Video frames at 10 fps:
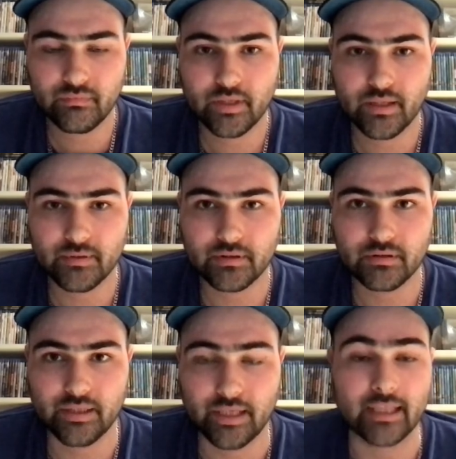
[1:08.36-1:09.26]

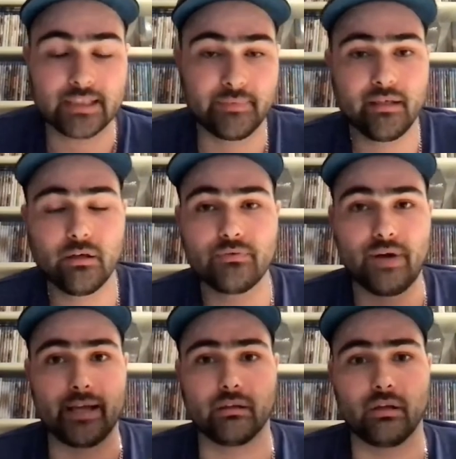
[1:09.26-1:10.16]
Absolutely. And speaking of high
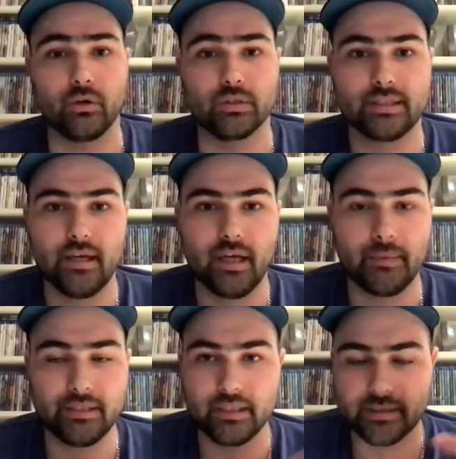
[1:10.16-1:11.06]
and lows, I
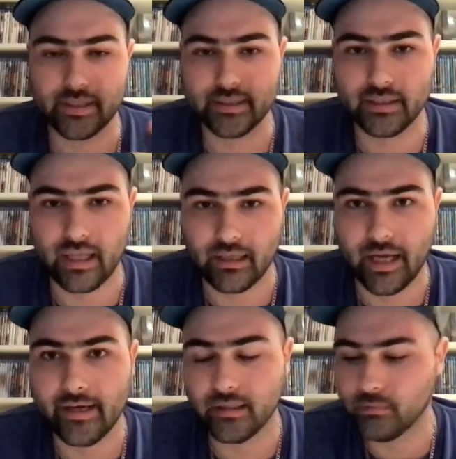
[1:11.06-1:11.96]
mean, there's a
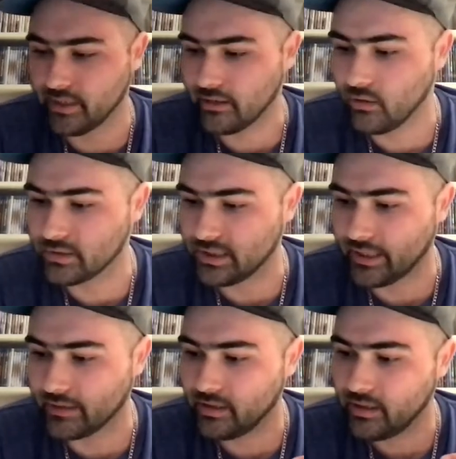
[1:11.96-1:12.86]
line in the movie that goes
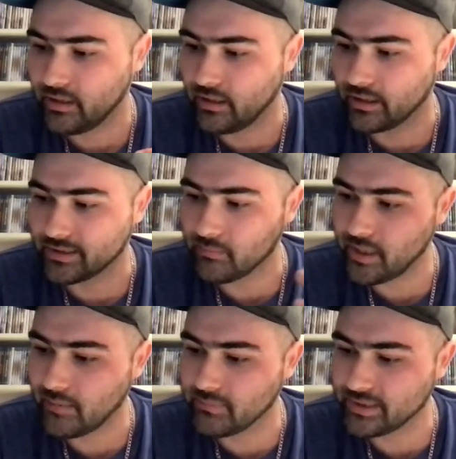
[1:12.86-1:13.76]
like,
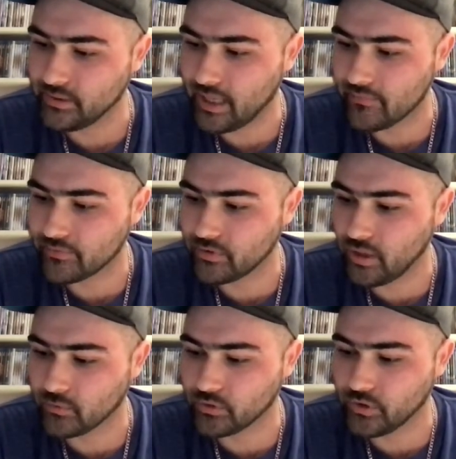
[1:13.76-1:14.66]
sometimes you have to
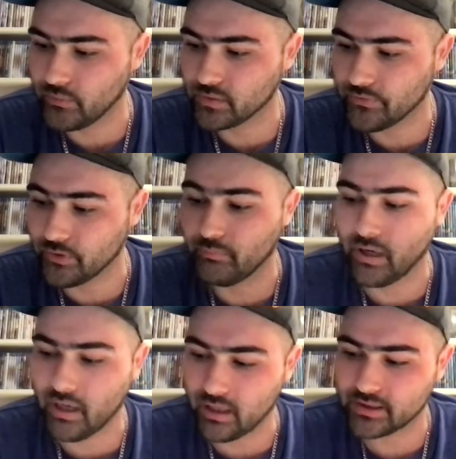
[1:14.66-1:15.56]
come to terms with your
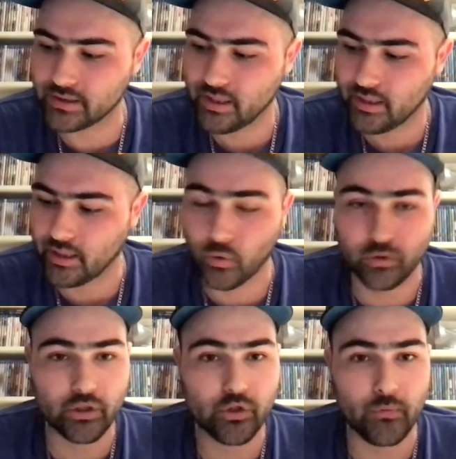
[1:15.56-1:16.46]
past in
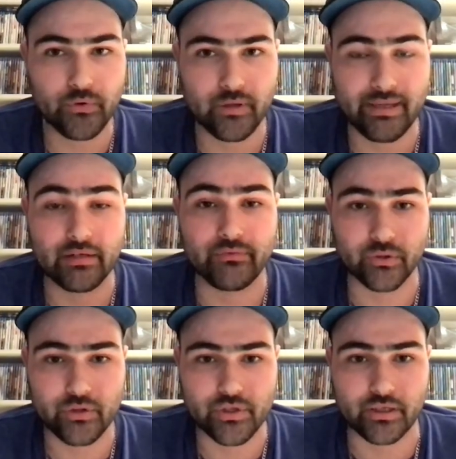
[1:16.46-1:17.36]
order to hope for a better
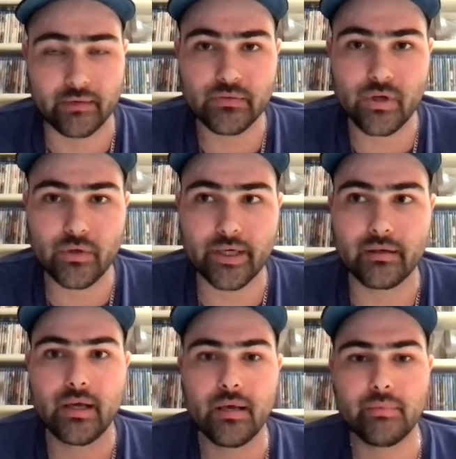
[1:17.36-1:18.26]
future. And I was wondering,
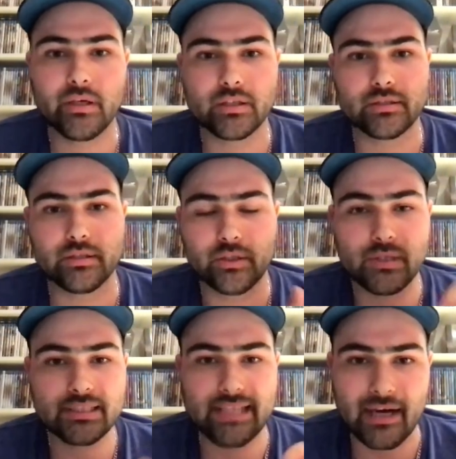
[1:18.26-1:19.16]
because you
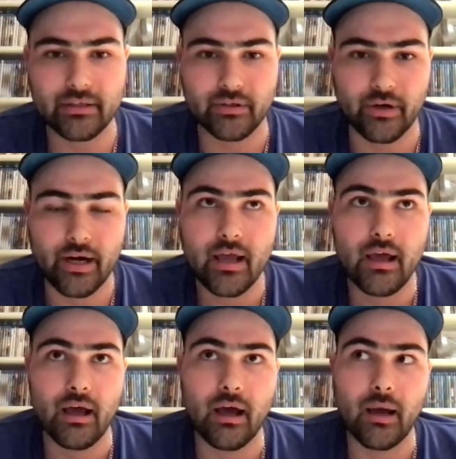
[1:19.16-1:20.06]
as an actor,
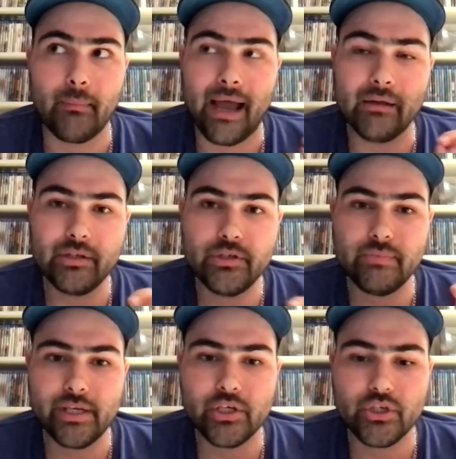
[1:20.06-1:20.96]
how did you
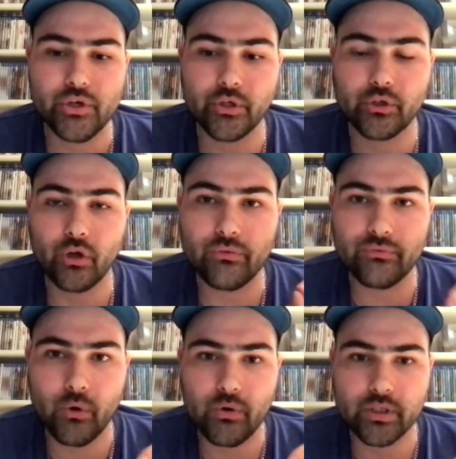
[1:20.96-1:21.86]
make sure you don't
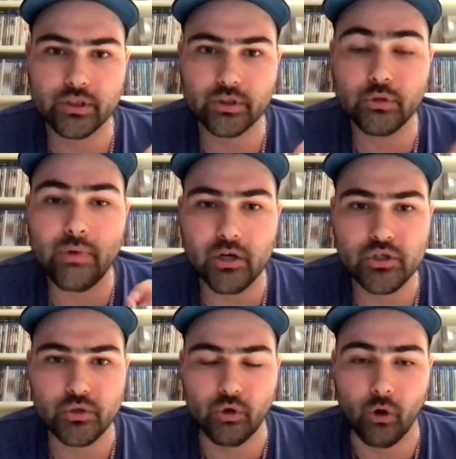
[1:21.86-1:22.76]
focus too much
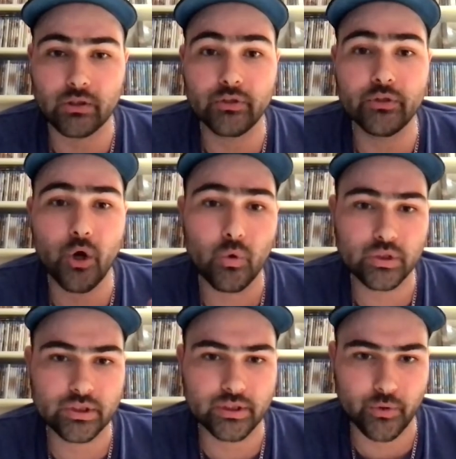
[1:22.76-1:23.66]
on all the
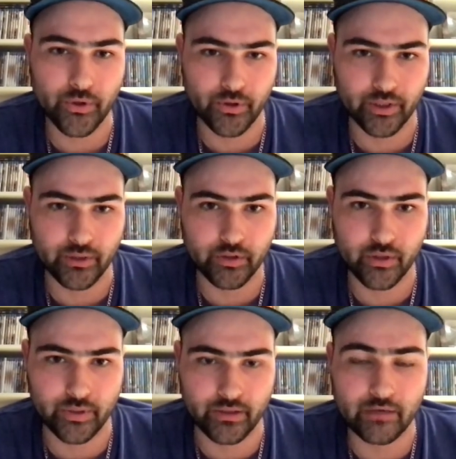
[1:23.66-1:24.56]
no's you heard in your
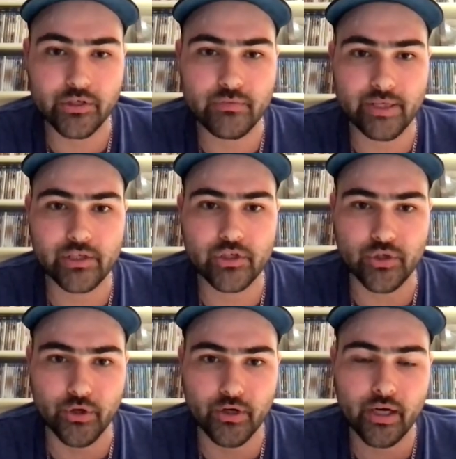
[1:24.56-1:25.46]
career? How did you make
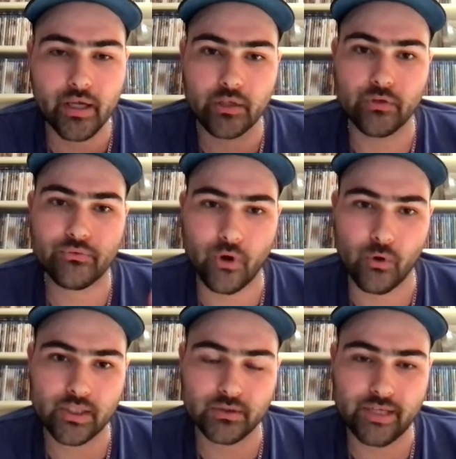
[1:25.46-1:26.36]
sure you
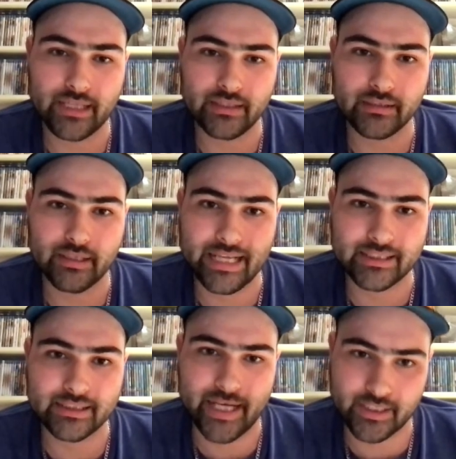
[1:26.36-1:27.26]
focus on getting the
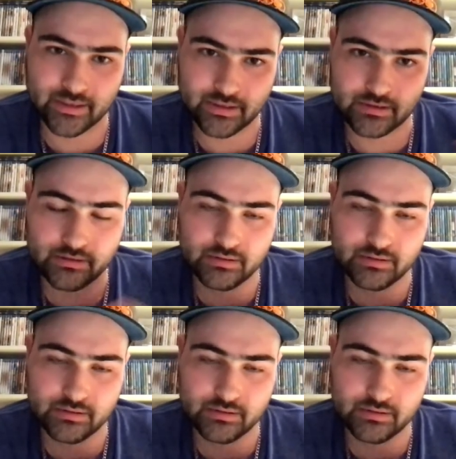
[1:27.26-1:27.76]
next yes?